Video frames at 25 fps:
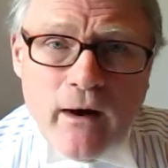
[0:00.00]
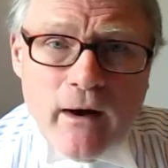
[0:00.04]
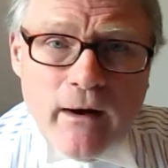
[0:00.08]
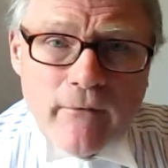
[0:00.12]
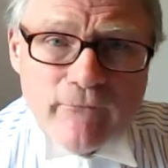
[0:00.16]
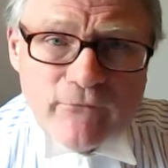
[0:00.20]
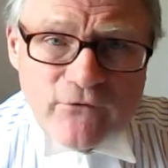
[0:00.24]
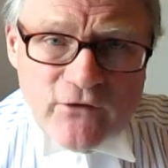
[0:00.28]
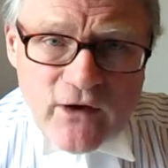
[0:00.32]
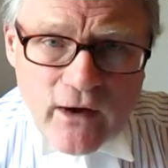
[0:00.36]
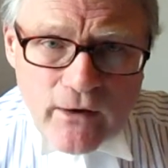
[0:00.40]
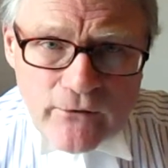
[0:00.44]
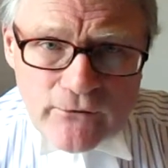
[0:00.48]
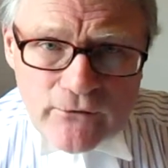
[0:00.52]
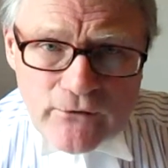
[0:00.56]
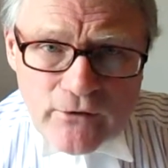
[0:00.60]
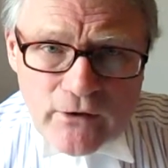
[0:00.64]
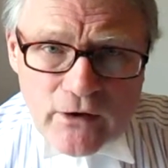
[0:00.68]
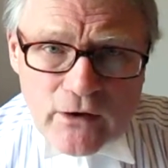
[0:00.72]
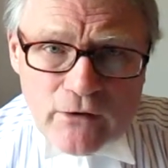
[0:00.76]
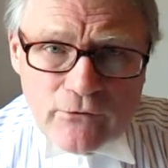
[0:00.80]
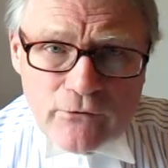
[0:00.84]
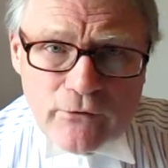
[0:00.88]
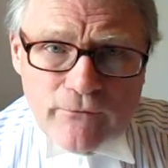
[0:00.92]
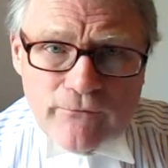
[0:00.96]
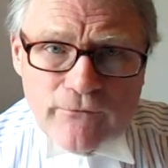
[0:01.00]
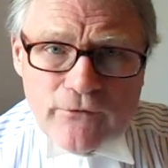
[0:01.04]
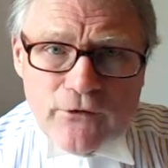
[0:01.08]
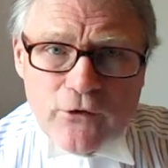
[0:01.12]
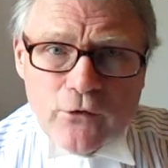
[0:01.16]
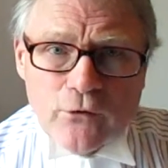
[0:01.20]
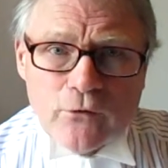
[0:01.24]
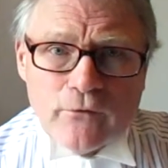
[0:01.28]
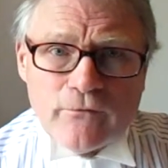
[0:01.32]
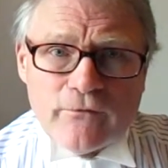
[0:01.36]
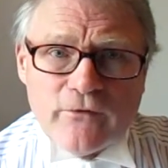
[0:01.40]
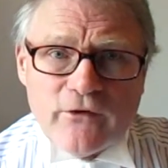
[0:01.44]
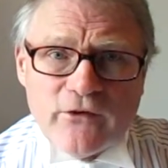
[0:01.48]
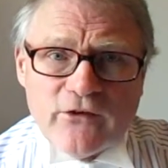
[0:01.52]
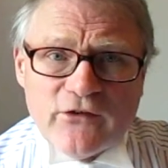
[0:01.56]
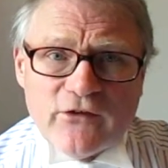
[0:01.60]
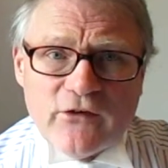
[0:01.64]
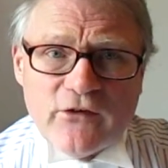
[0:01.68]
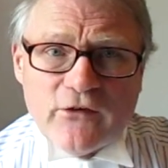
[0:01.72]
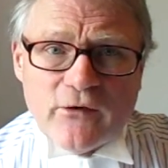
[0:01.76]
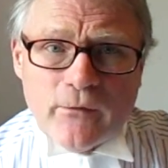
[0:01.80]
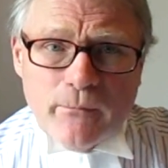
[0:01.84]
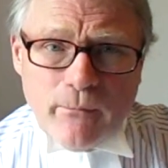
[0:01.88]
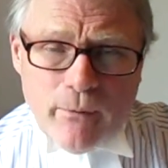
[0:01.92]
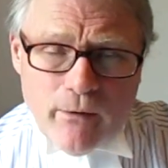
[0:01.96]
I've done a review of this
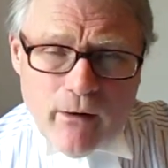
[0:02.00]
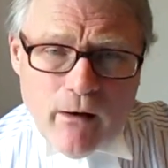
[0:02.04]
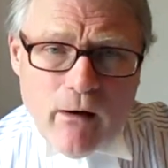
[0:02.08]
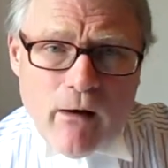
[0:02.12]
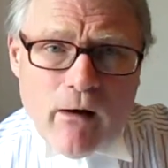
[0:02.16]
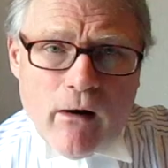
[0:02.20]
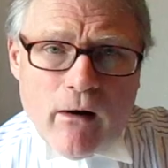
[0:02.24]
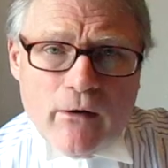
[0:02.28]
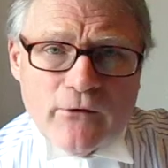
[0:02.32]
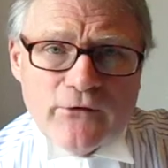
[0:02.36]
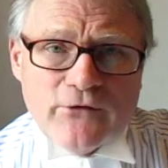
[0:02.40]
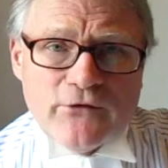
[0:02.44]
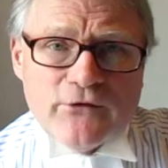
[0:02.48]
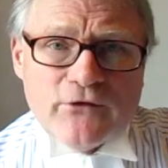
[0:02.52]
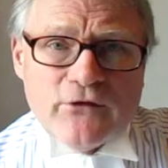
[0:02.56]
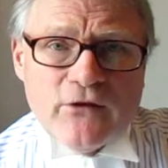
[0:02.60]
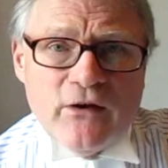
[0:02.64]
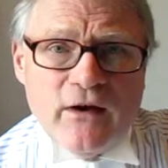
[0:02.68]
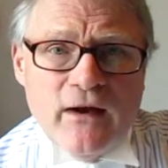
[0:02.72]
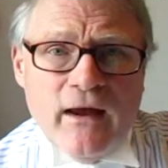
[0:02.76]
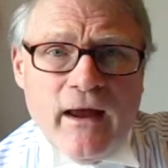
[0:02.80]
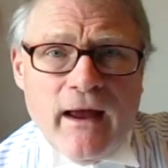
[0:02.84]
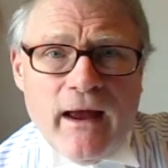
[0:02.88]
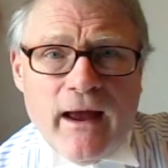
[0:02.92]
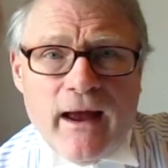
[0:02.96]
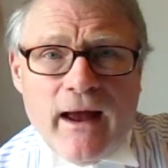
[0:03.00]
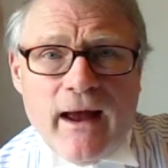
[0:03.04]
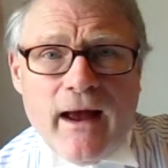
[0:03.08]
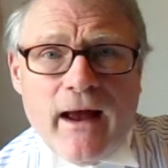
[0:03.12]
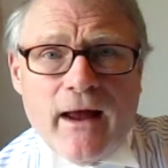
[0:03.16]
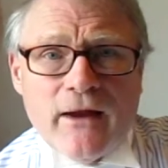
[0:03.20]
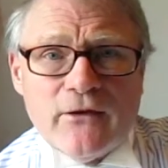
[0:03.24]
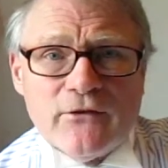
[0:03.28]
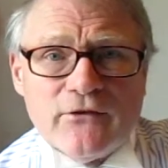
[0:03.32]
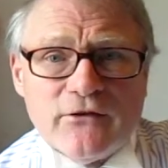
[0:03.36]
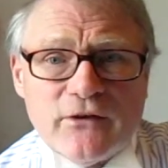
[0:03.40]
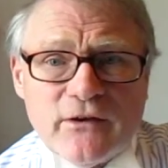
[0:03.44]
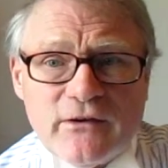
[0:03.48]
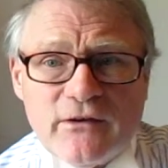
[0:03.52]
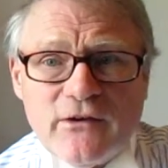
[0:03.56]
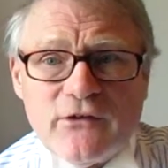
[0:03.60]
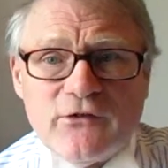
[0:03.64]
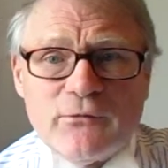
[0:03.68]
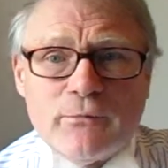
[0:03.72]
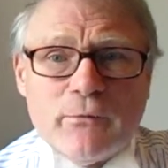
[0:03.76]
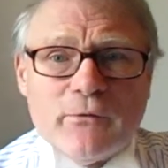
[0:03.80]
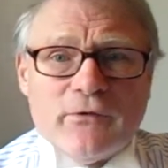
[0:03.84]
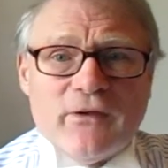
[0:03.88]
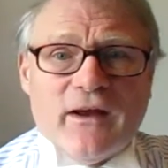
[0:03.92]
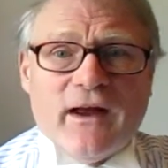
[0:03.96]
in the past, and
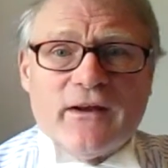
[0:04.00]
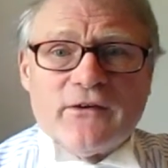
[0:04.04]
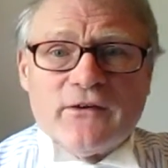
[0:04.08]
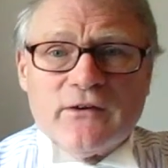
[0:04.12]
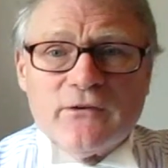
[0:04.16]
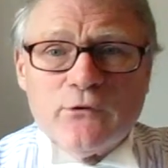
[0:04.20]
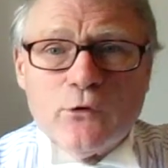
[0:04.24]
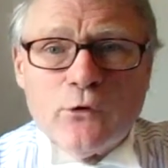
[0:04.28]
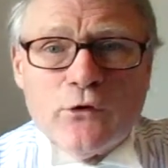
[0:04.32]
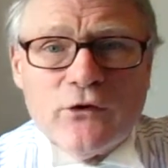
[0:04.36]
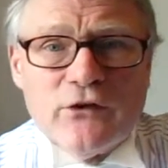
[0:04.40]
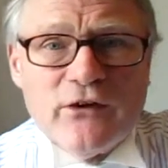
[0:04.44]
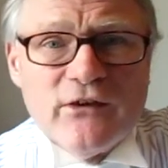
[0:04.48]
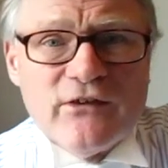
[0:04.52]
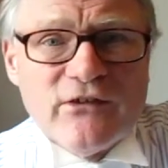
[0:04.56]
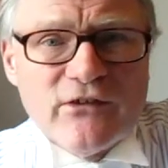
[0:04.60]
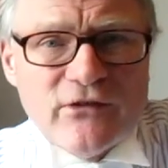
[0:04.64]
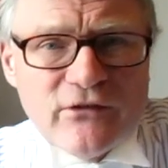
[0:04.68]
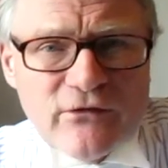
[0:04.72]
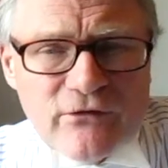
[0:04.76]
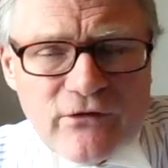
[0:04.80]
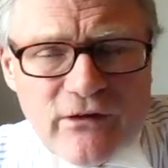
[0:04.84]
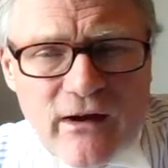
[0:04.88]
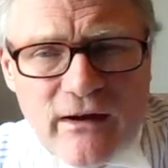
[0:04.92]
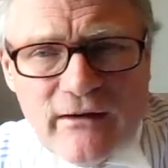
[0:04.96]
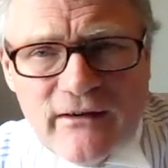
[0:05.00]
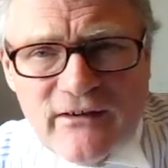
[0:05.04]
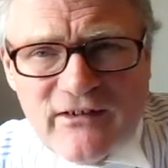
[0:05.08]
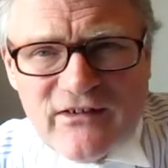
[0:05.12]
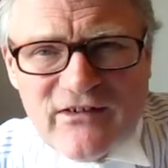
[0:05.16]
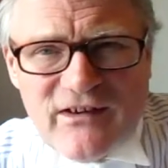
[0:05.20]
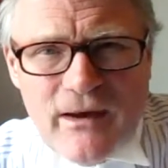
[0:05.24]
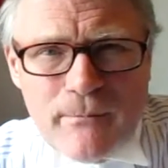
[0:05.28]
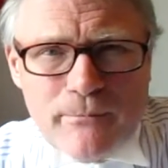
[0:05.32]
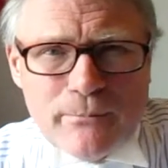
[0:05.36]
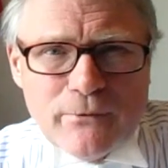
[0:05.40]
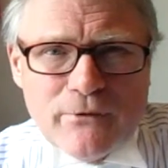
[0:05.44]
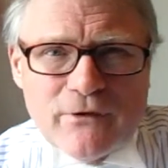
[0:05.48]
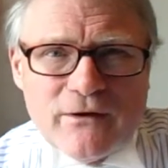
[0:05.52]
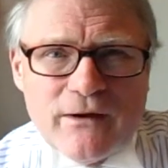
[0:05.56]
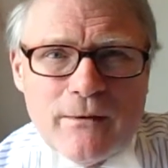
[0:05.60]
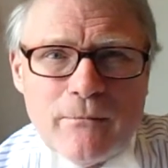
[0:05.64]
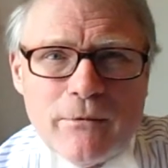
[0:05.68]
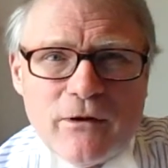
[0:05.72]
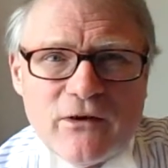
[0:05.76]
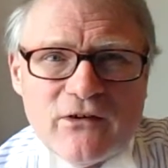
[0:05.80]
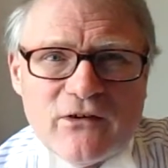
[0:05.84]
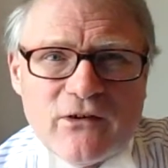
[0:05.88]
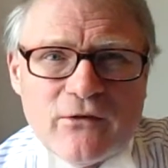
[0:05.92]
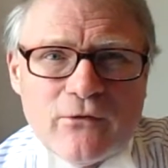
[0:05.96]
Elizabeth had a look at it slightly separately
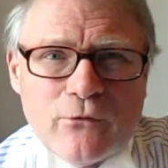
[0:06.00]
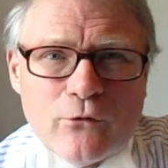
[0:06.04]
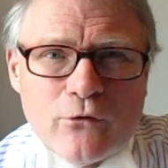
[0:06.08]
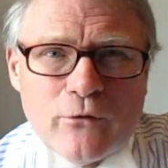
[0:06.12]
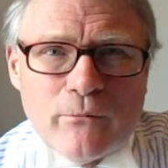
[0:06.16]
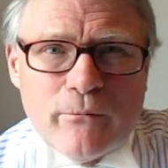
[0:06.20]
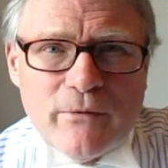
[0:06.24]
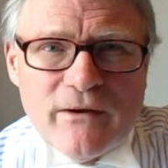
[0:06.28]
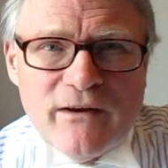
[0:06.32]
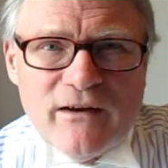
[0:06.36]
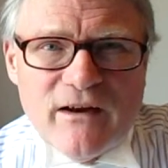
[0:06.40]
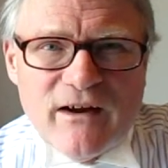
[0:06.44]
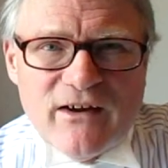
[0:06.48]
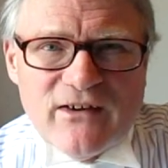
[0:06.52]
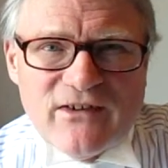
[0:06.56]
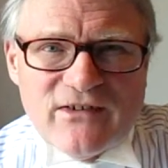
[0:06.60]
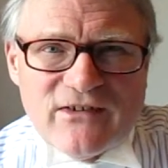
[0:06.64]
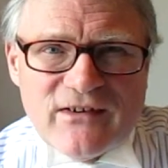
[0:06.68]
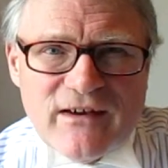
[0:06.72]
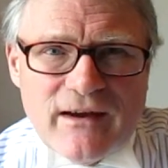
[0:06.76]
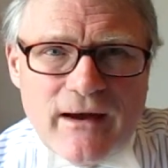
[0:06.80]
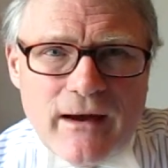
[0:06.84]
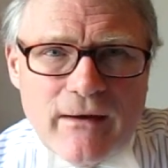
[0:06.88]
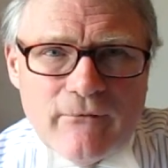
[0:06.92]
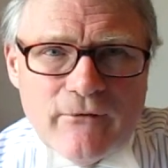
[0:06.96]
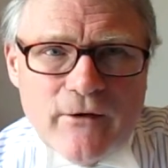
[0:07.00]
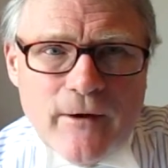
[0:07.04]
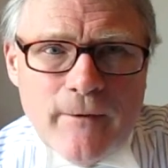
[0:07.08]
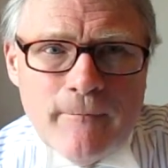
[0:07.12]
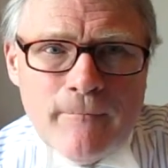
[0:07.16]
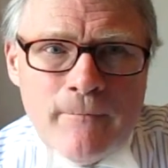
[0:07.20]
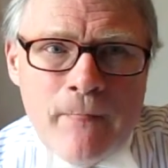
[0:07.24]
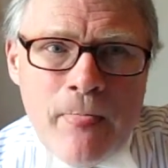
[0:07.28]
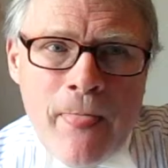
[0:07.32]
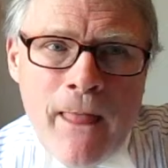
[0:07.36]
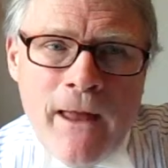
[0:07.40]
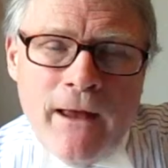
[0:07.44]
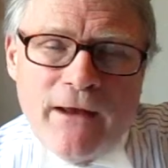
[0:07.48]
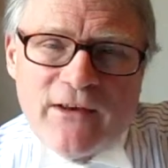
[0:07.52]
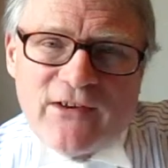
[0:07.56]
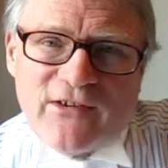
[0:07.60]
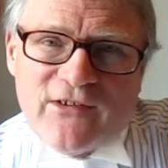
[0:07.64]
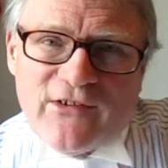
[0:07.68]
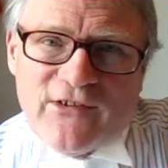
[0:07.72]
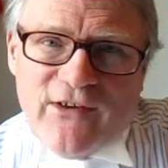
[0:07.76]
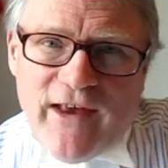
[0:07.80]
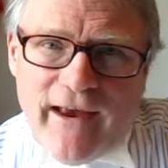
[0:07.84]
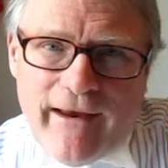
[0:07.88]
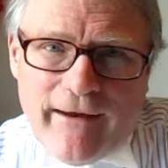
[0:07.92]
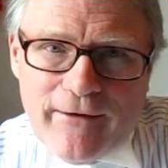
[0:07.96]
because I thought it'd be nice to have a
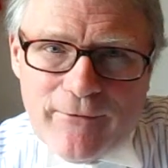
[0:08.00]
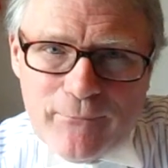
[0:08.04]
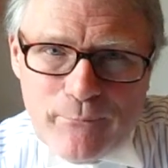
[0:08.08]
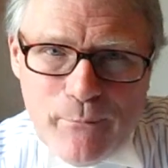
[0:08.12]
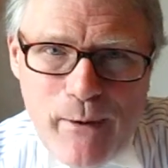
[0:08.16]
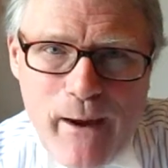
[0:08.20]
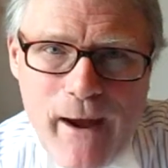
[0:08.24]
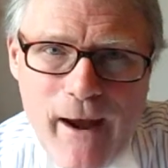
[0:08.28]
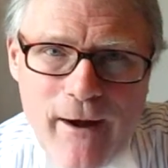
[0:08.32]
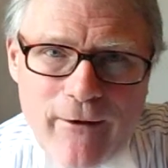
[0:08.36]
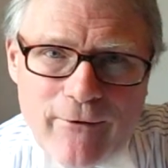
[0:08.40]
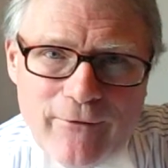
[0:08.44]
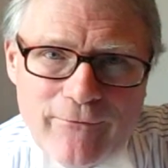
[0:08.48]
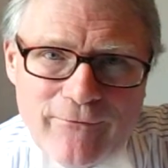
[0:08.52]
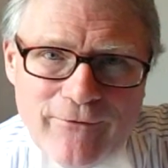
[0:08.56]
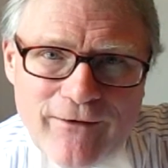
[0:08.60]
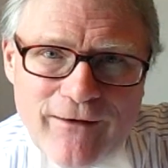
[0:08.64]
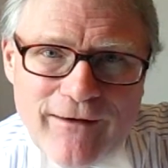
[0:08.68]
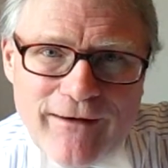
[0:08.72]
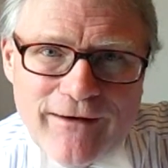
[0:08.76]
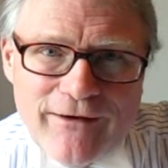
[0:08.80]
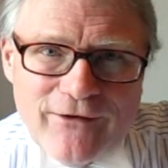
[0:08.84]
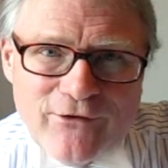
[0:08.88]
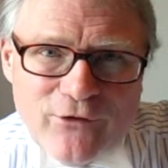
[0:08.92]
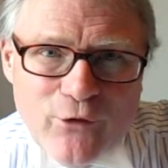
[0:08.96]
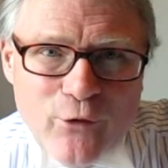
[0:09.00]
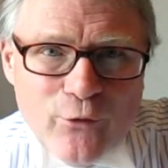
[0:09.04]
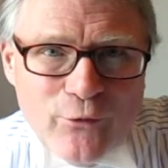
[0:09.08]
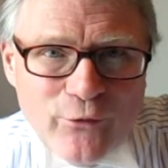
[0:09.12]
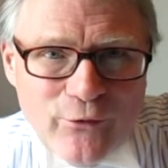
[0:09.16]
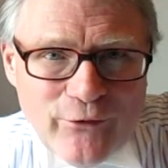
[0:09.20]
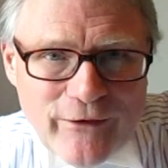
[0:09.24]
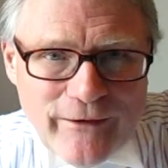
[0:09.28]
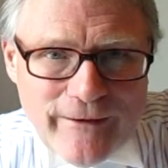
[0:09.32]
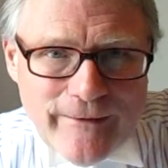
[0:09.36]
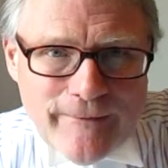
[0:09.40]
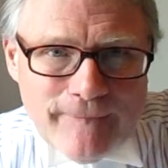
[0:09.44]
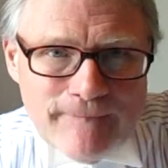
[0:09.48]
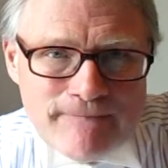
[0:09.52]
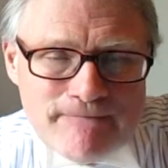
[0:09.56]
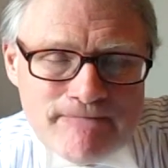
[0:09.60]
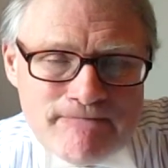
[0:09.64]
second pair of eyes on the